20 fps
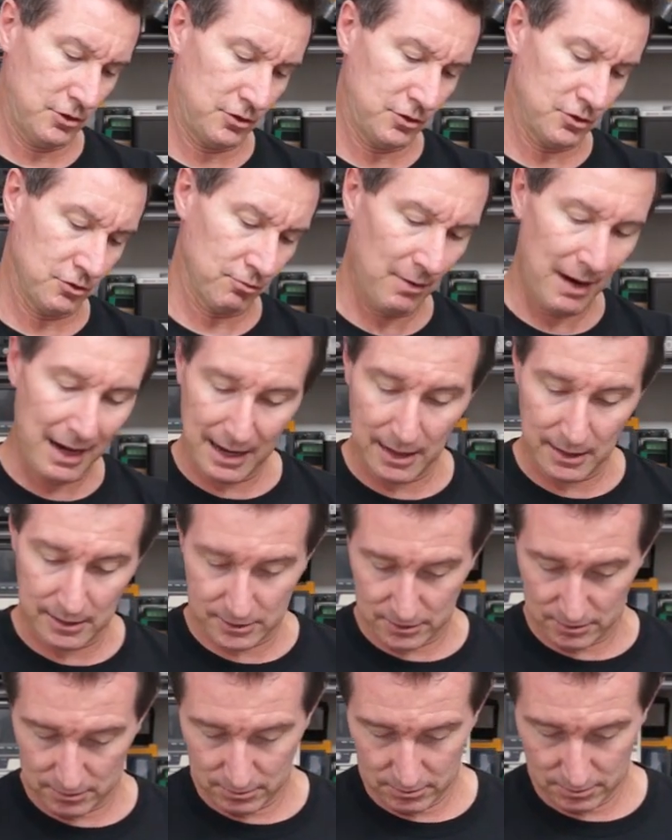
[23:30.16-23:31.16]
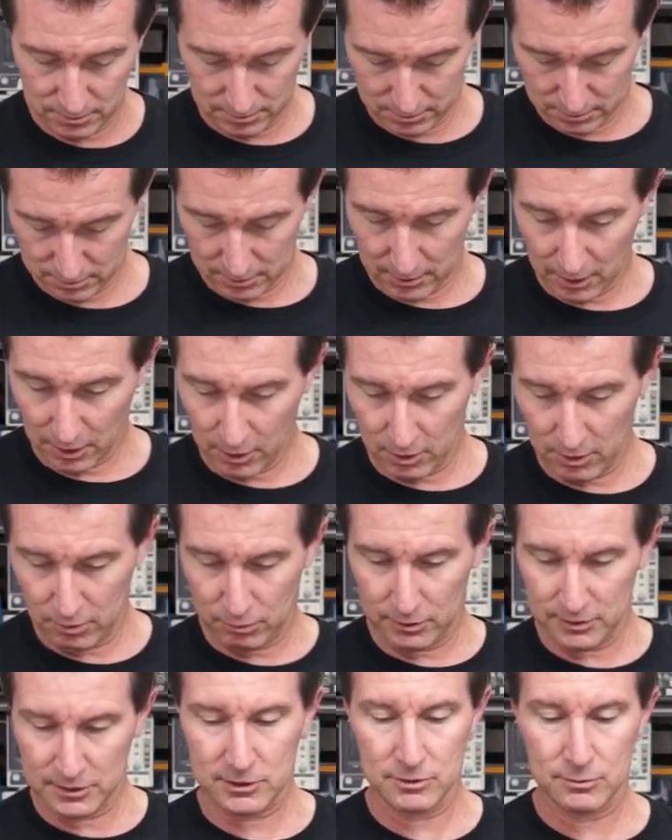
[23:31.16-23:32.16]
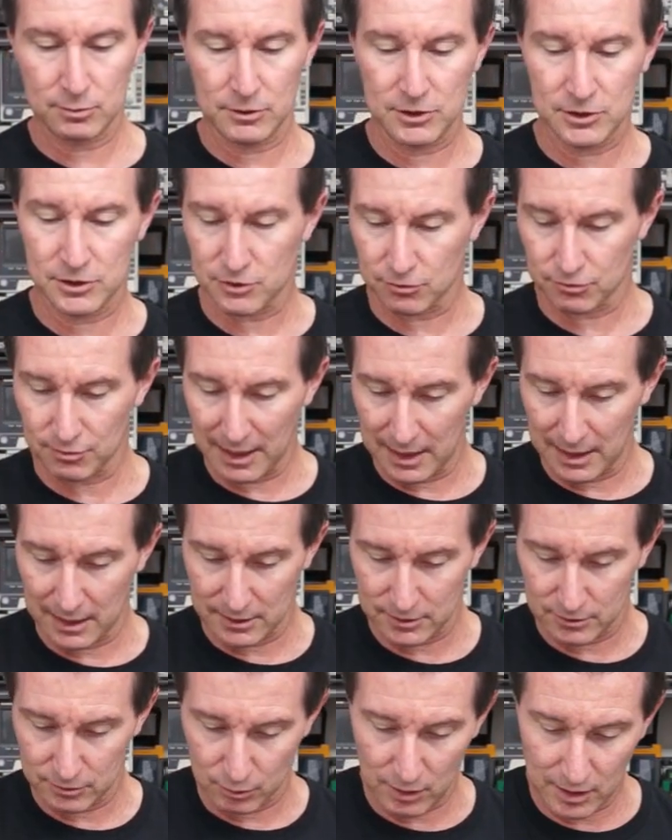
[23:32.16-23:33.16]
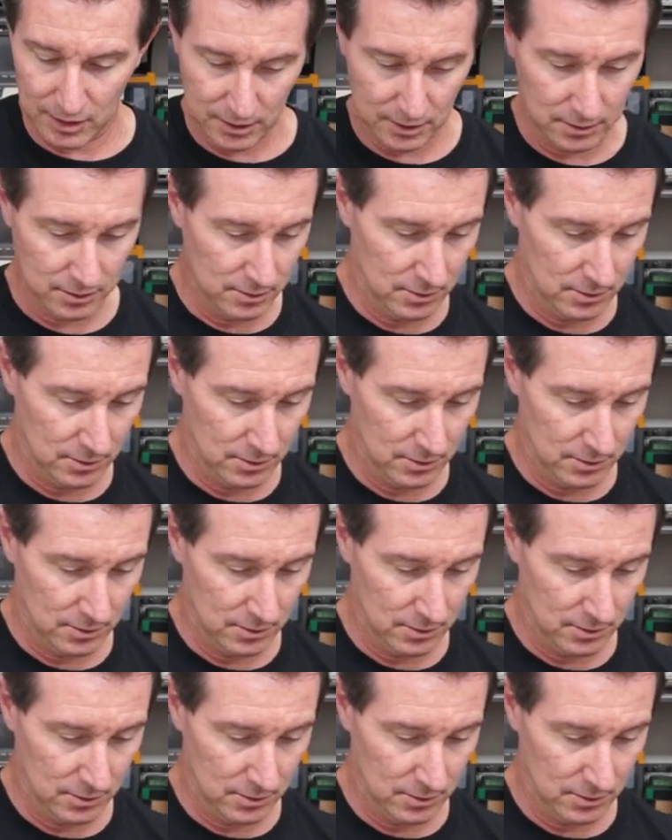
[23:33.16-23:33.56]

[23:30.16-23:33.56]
Durant. No? What's, what's Durant? What?